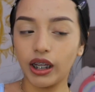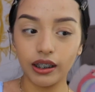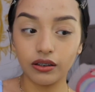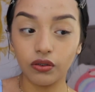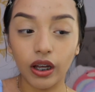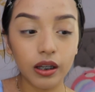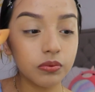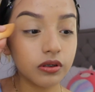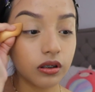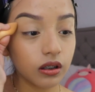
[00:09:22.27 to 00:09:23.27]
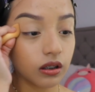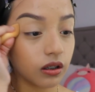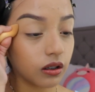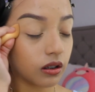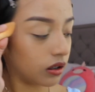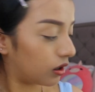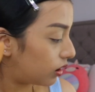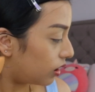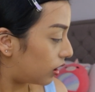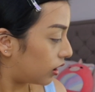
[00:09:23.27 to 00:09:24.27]
Like the vibes.
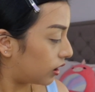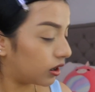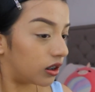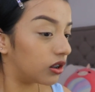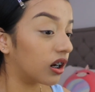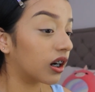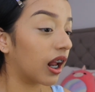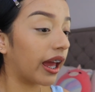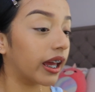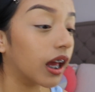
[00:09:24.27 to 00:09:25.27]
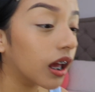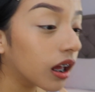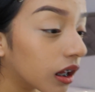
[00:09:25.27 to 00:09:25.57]
They're not it.